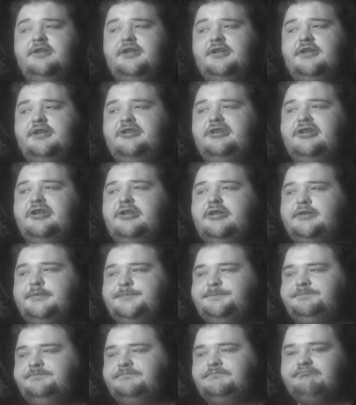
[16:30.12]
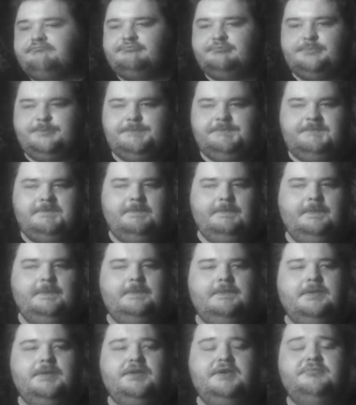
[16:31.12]
Uh,
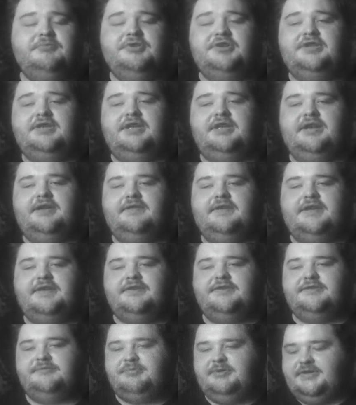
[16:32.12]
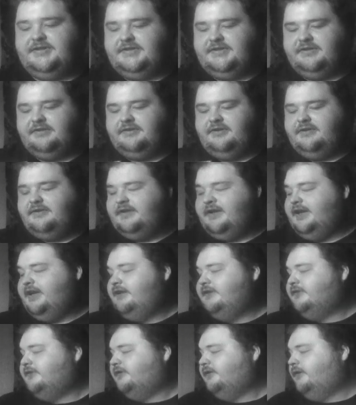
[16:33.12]
but yeah, that is basically
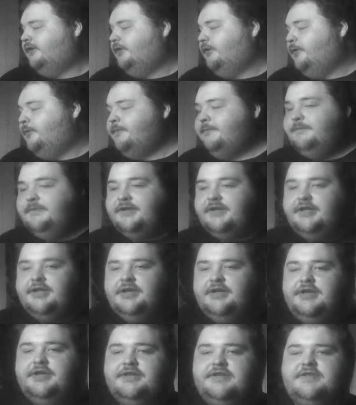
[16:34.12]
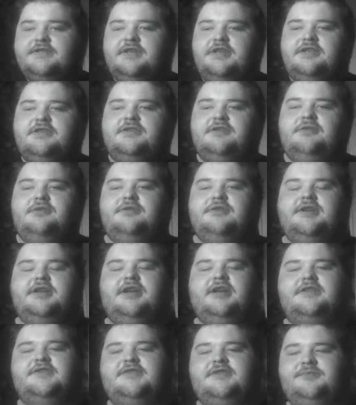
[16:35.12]
that. So stay tuned. I
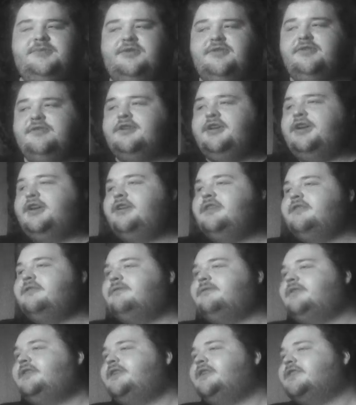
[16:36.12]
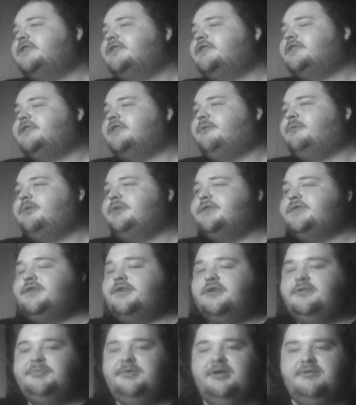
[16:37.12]
got some other kind of lists. I want to
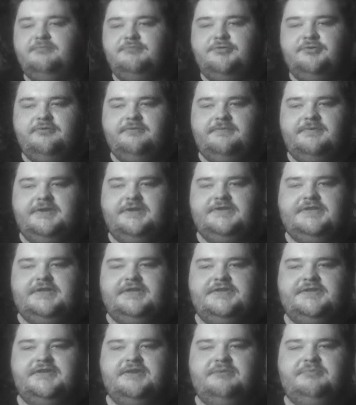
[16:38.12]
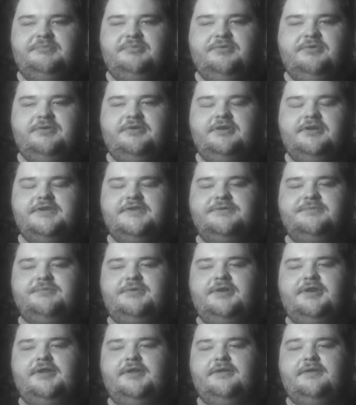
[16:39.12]
talk about movies at some point as
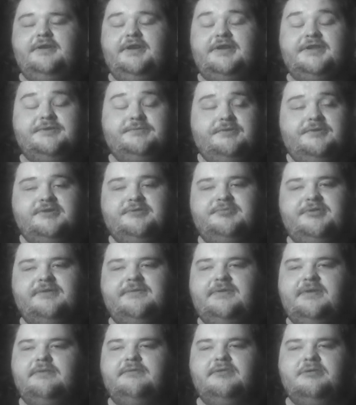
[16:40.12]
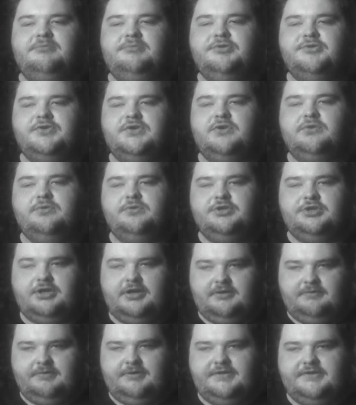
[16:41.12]
well, as well as my favorite musical
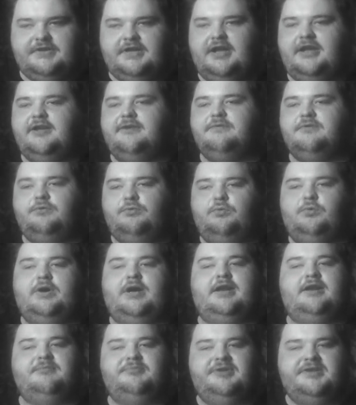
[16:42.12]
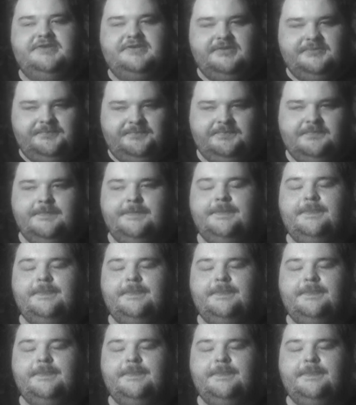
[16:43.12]
genres. I have quite a bit.